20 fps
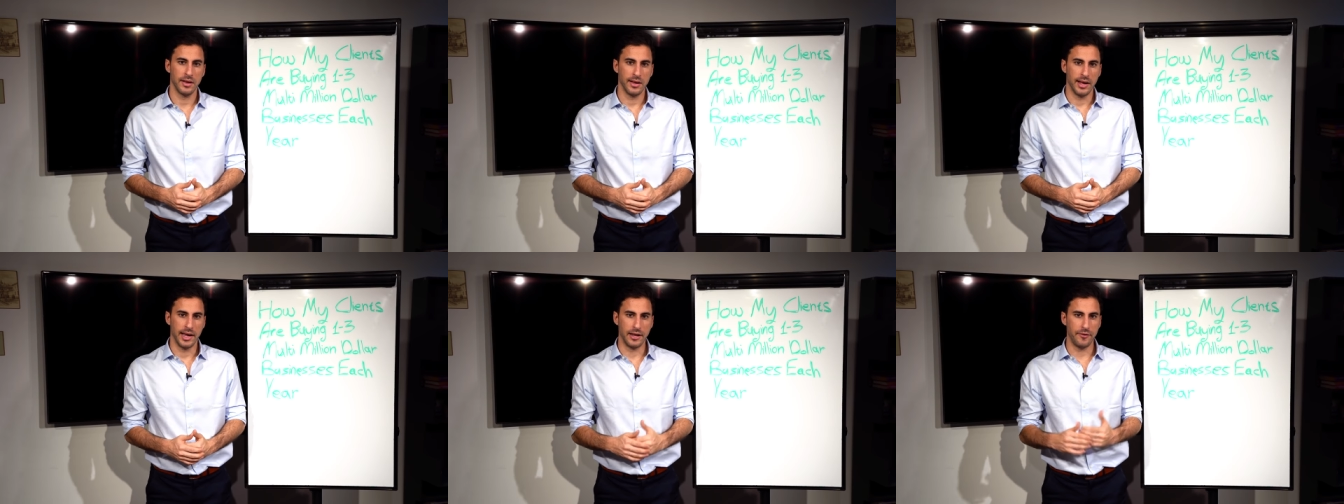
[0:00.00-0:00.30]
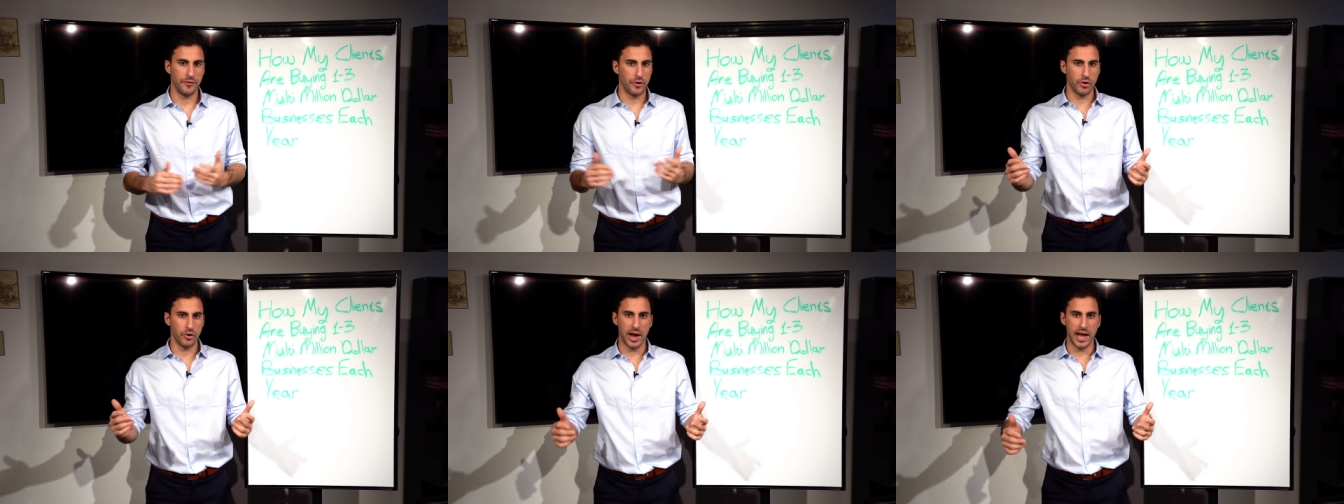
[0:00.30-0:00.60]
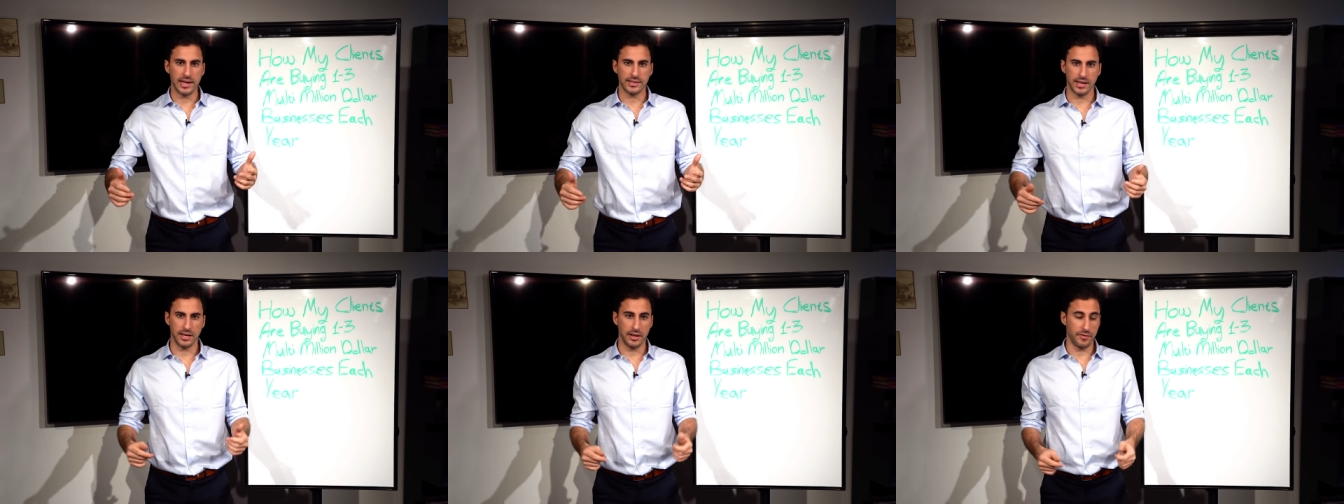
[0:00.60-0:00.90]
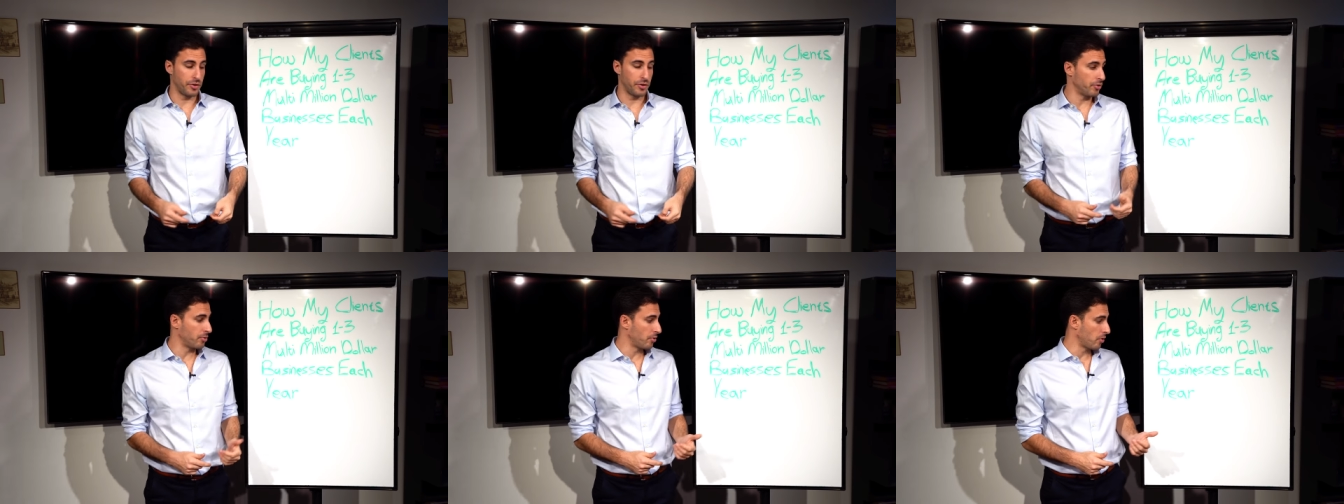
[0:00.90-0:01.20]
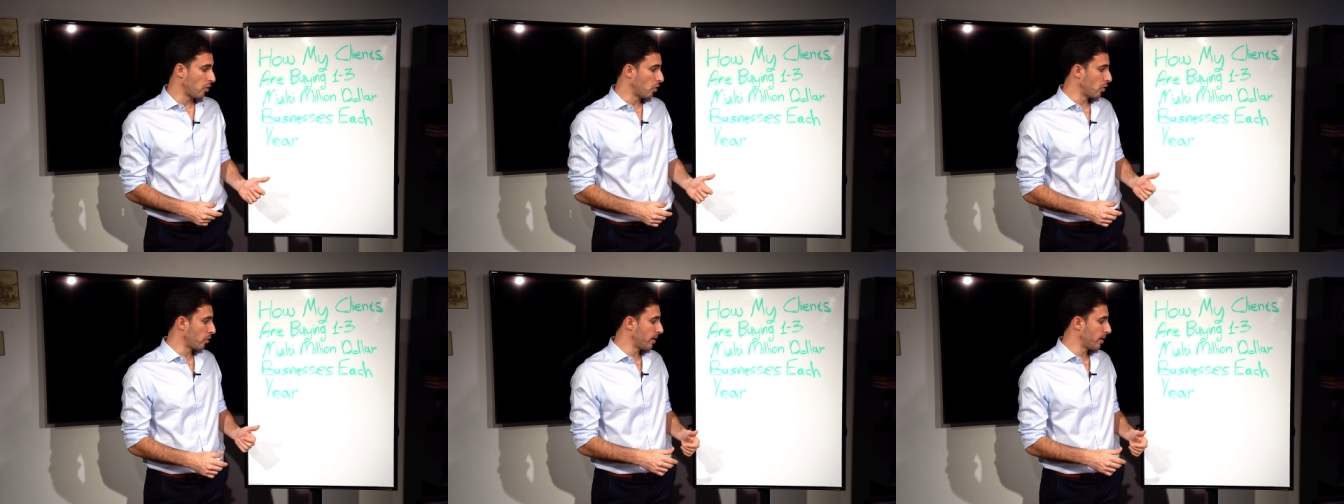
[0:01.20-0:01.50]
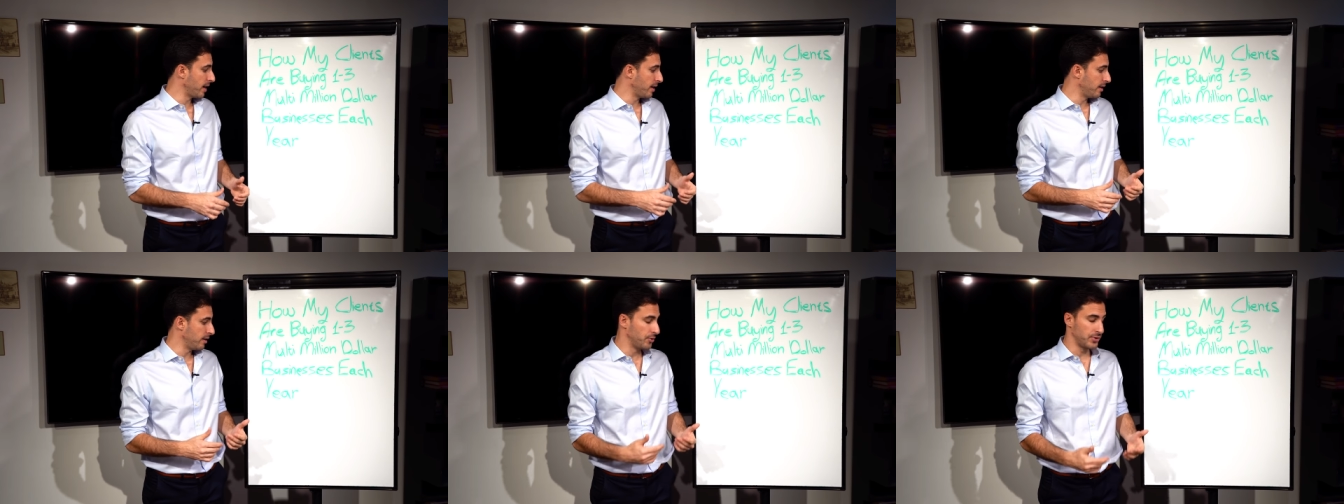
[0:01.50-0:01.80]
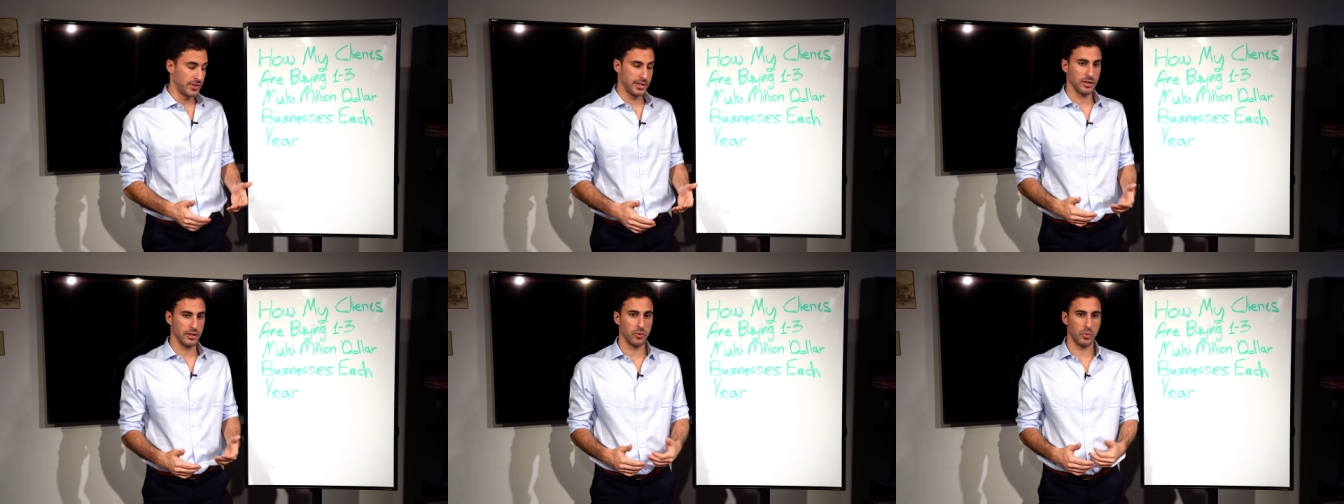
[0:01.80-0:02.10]
And if you're asking if you're already, you're
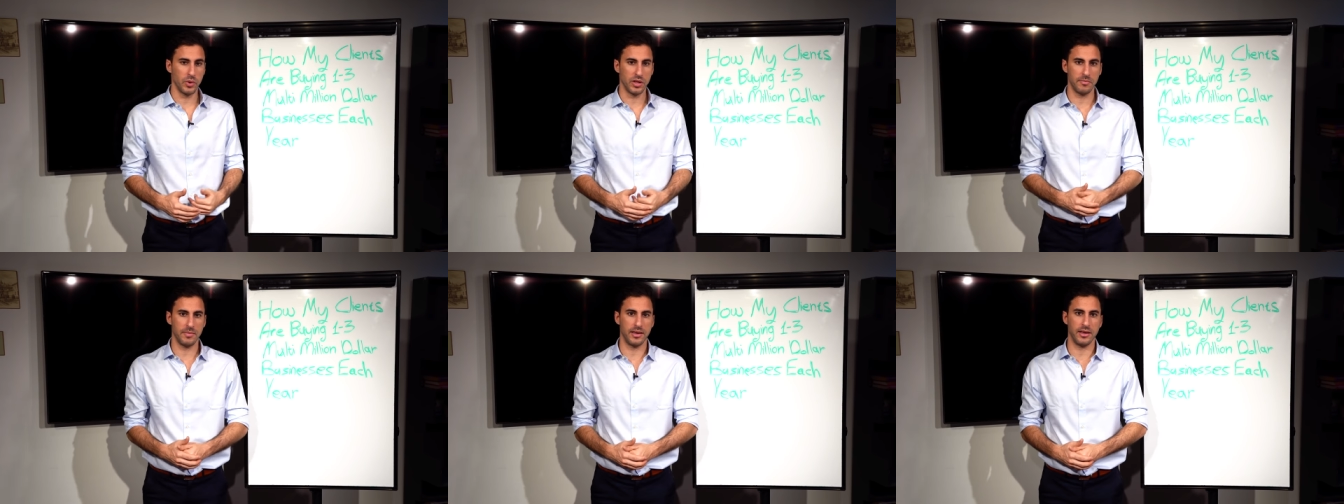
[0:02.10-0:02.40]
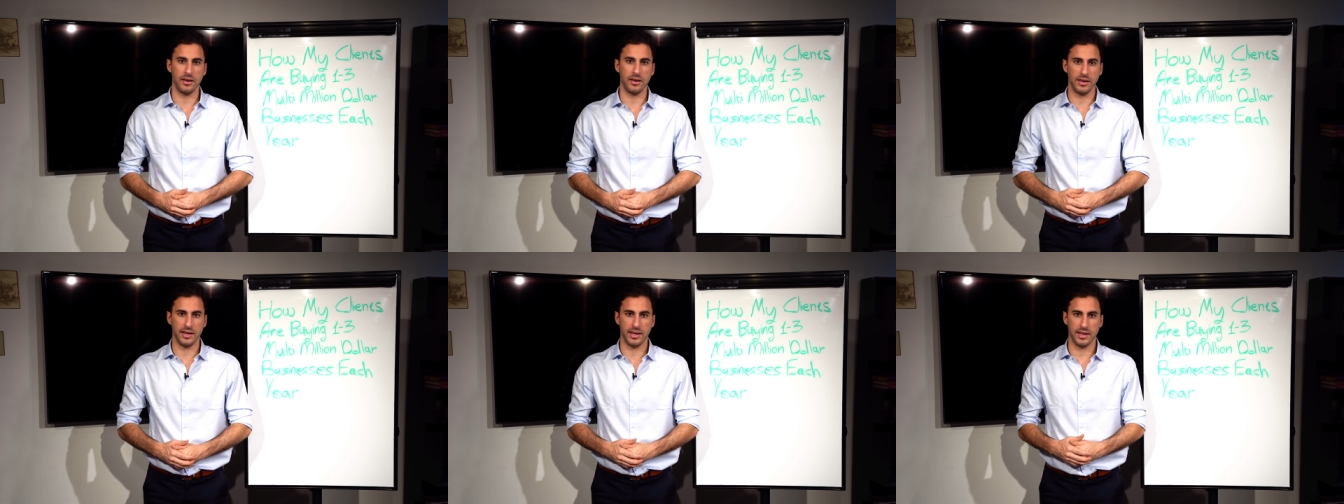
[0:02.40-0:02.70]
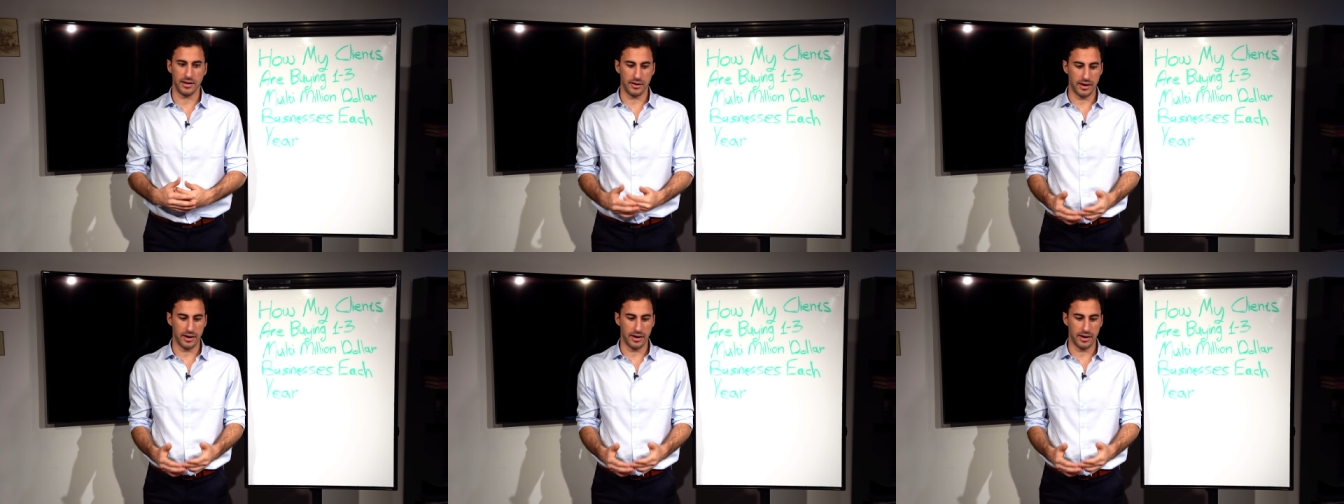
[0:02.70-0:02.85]
still with me